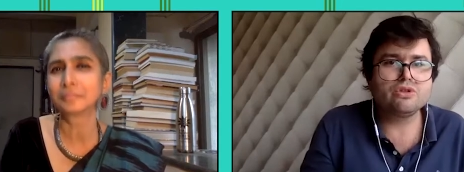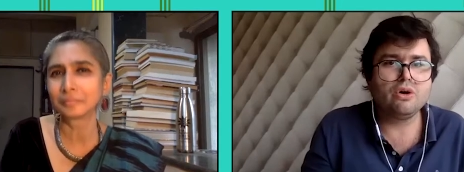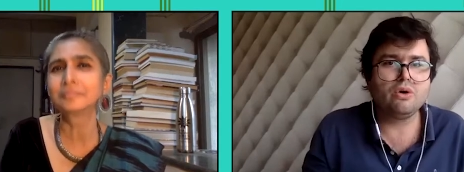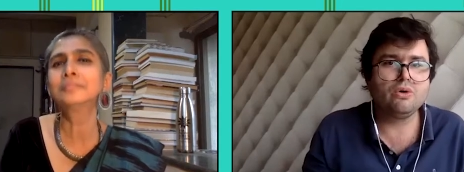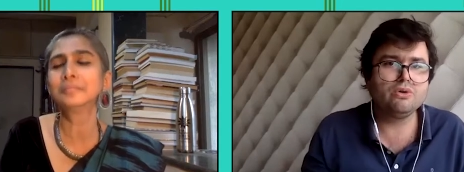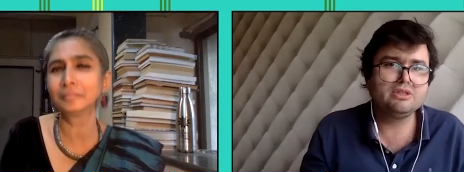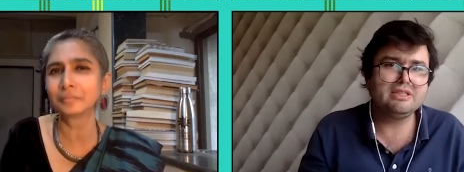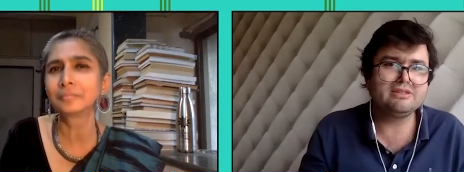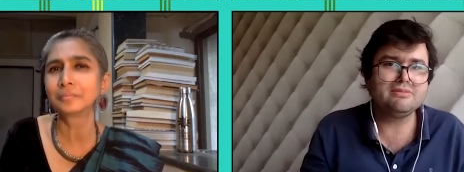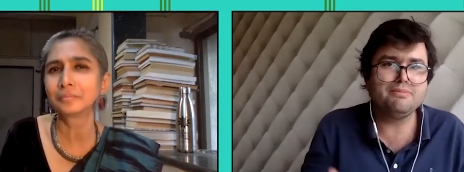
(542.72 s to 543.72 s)
Speaker 1: So mm -hmm.
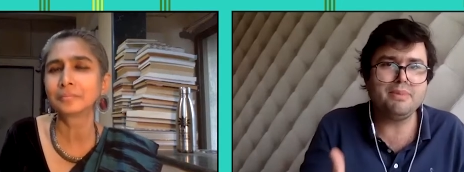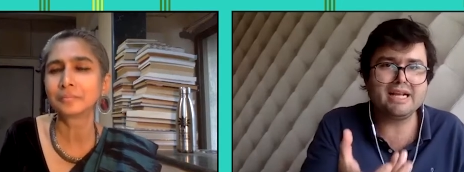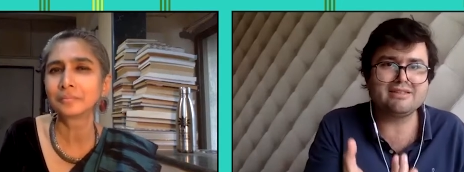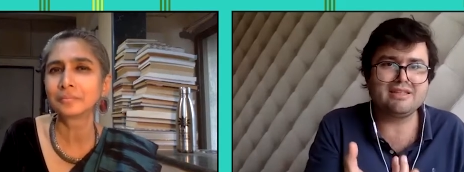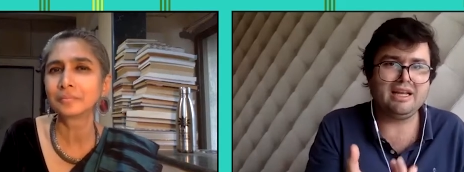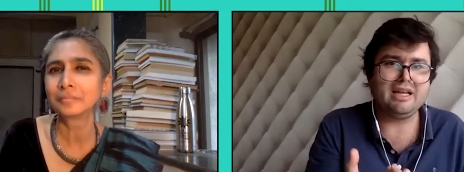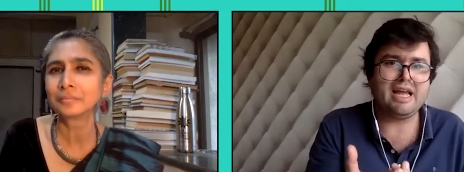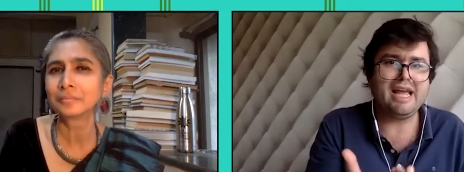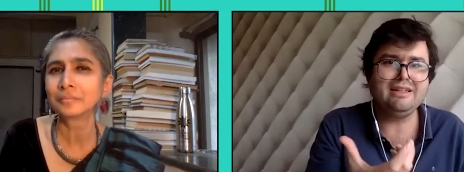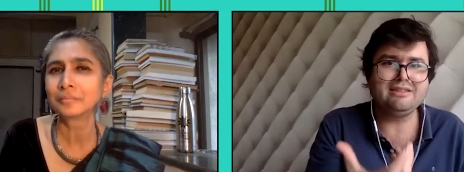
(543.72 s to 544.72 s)
this mixing
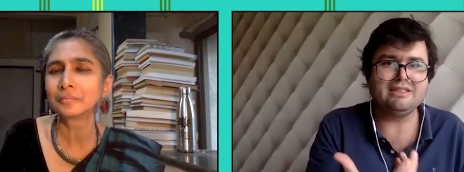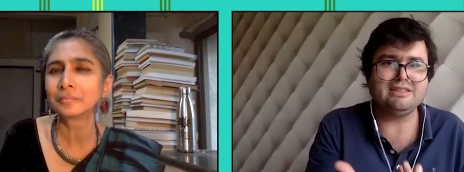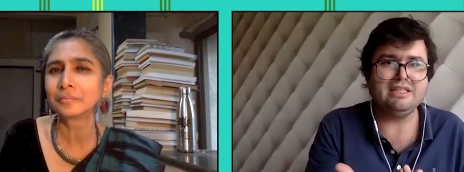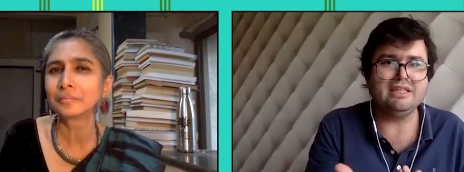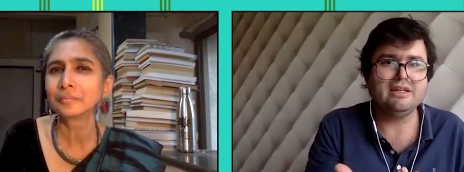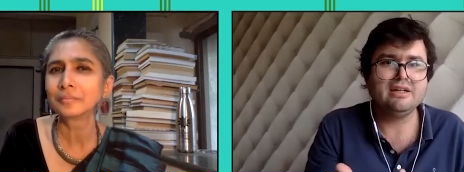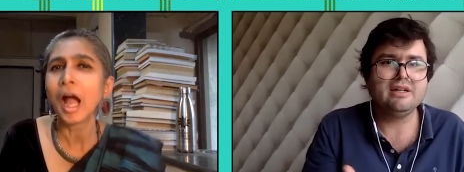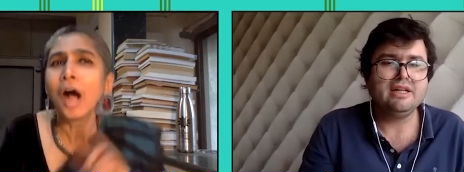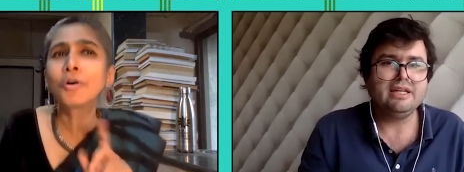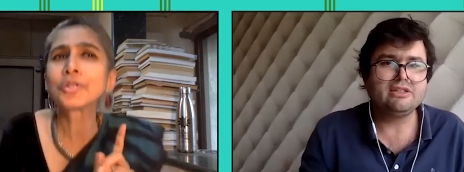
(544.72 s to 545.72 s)
entity.
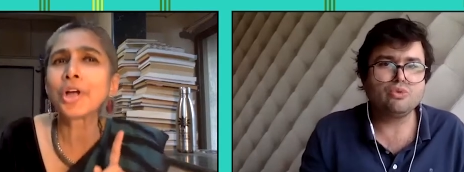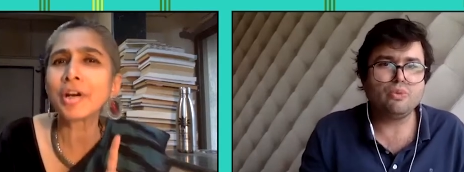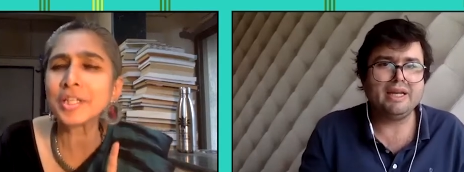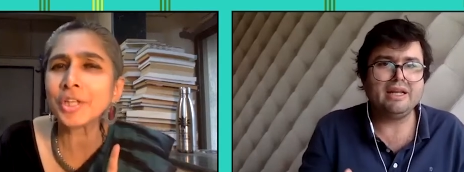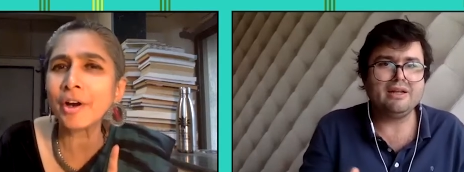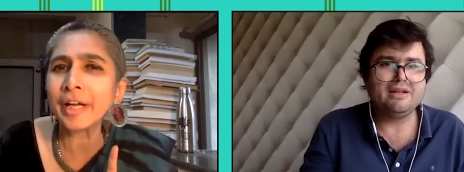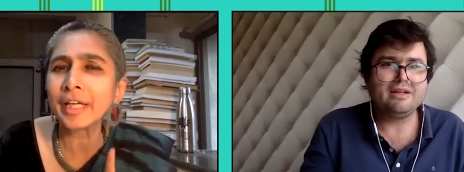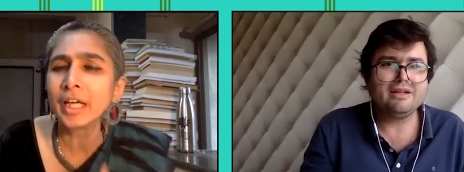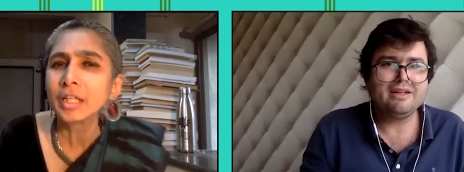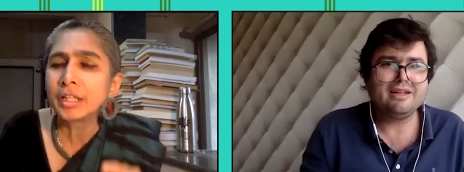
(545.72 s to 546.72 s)
Speaker 2: Oh, sorry, sorry.
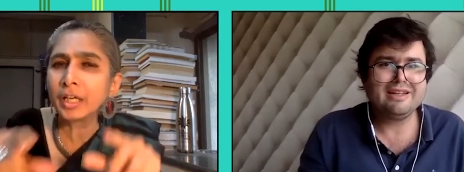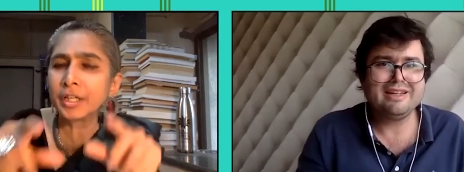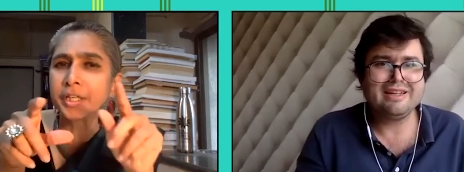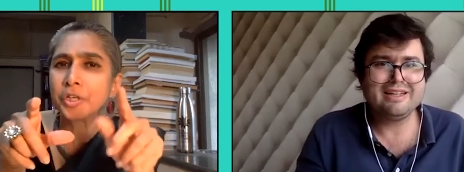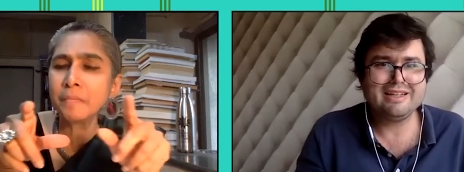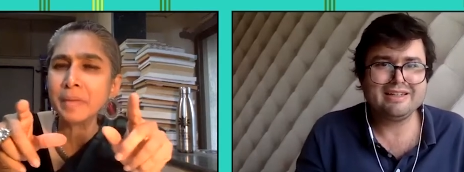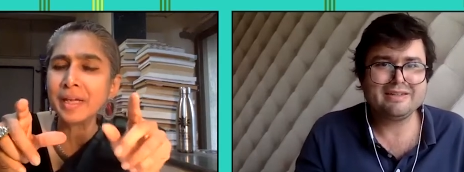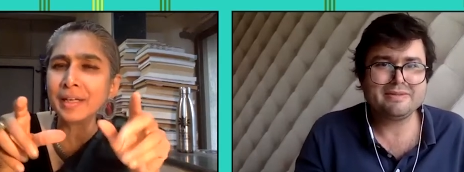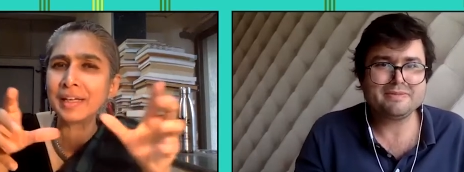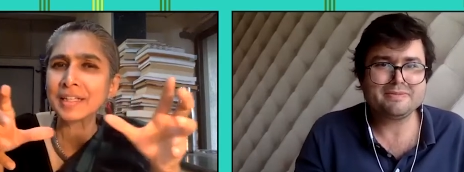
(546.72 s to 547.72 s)
D did you
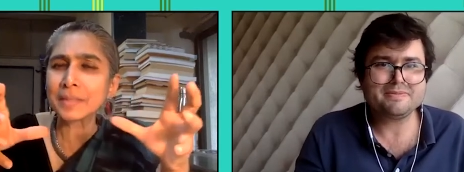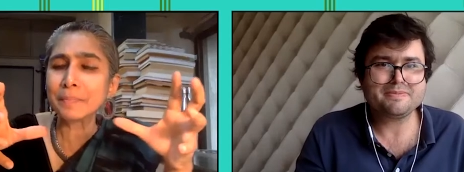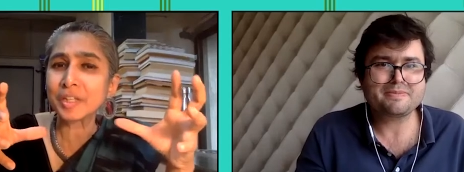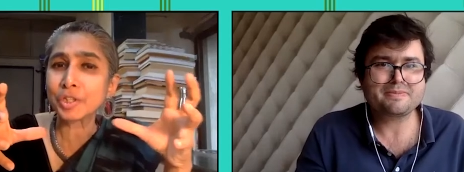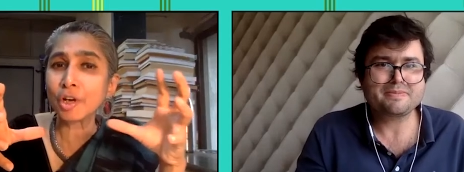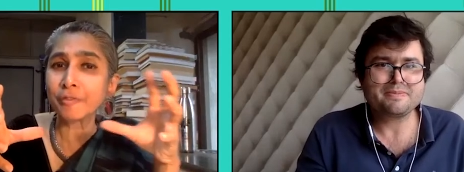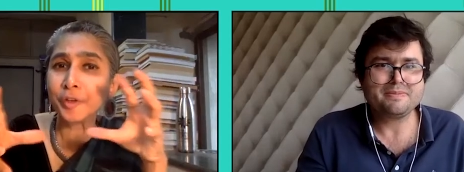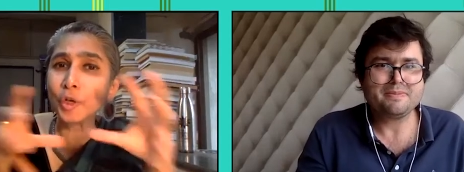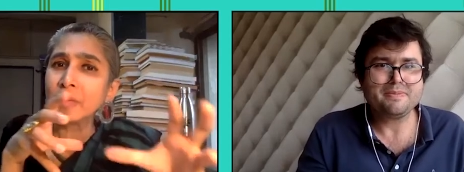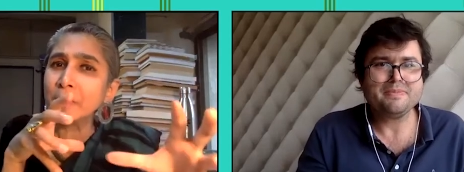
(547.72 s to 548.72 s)
mean it's a mixture of
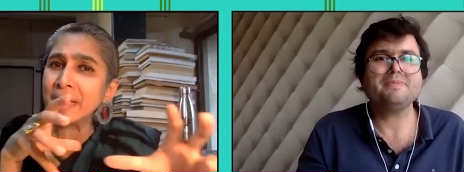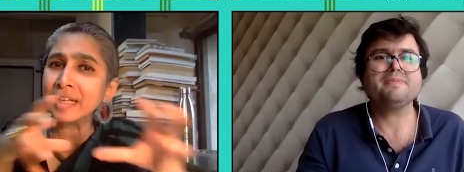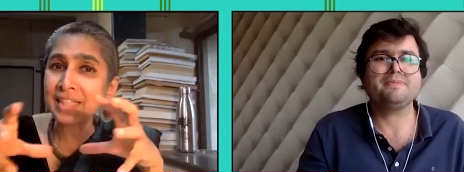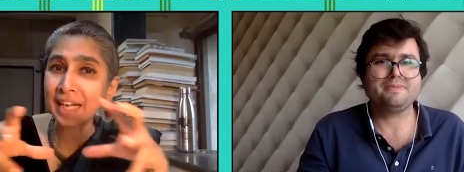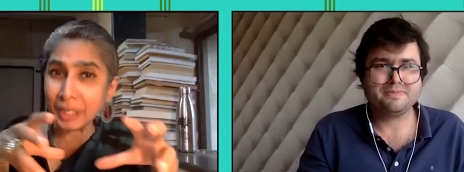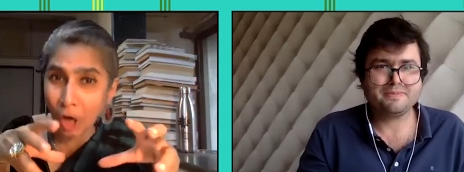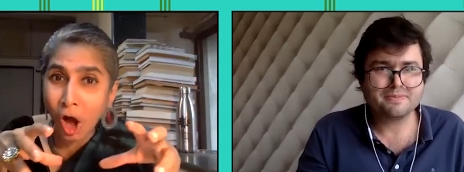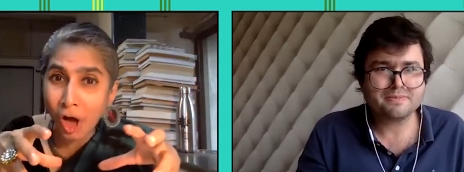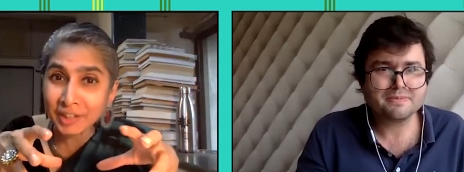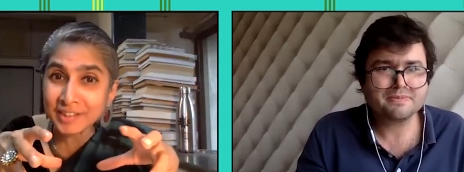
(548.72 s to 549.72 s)
human beings and an
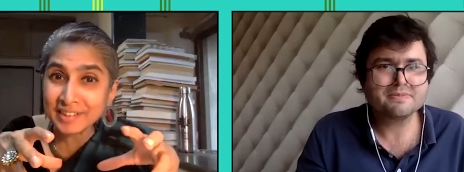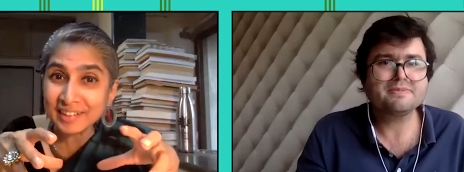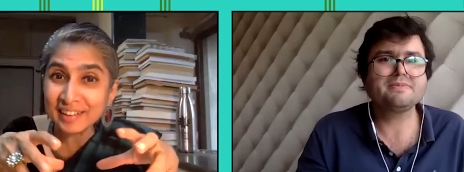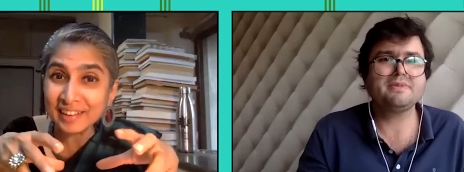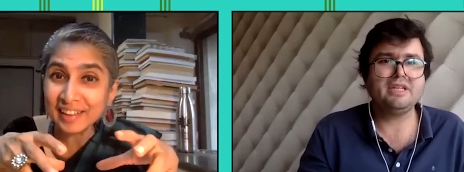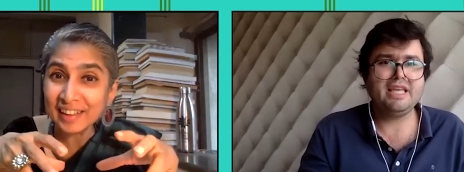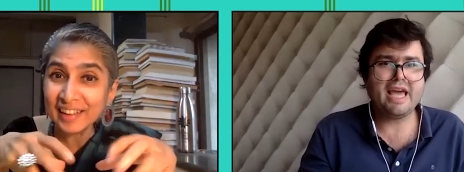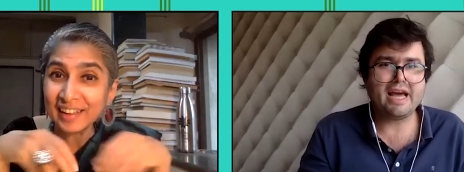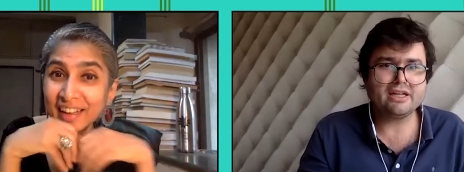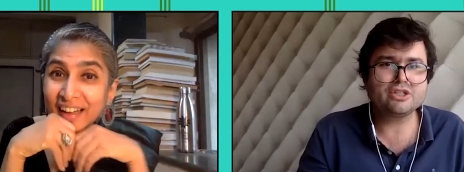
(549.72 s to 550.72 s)
ox?
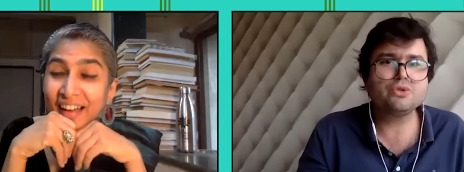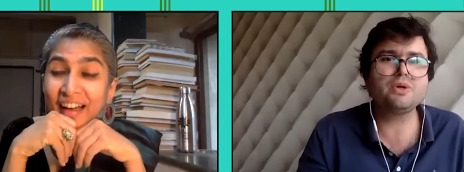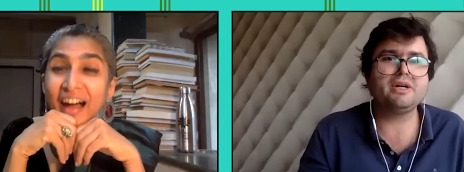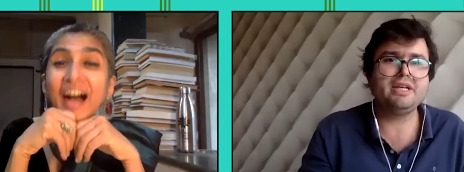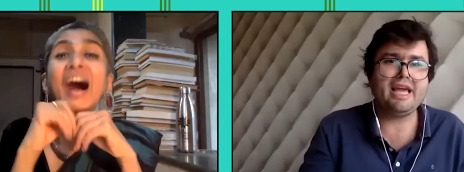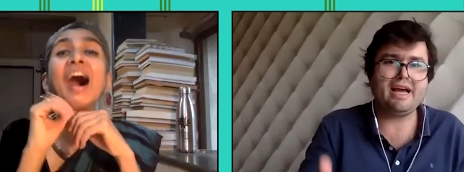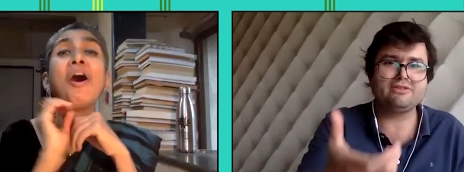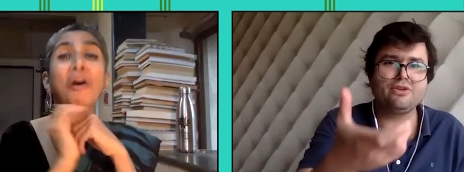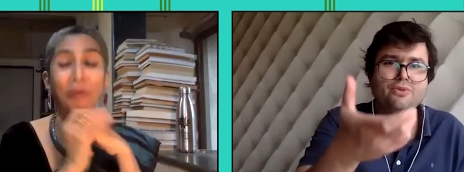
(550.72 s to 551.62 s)
Speaker 1: Yeah, sure. Yeah. So